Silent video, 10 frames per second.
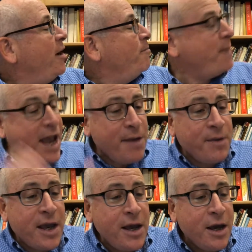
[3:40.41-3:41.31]

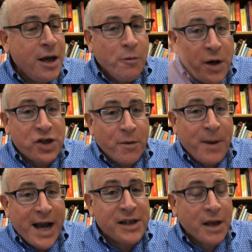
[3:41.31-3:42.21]
Maybe we should
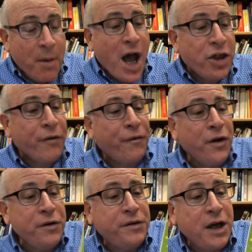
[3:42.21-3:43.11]
buy some other
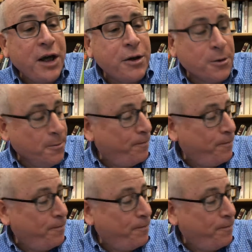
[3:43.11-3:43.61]
food too.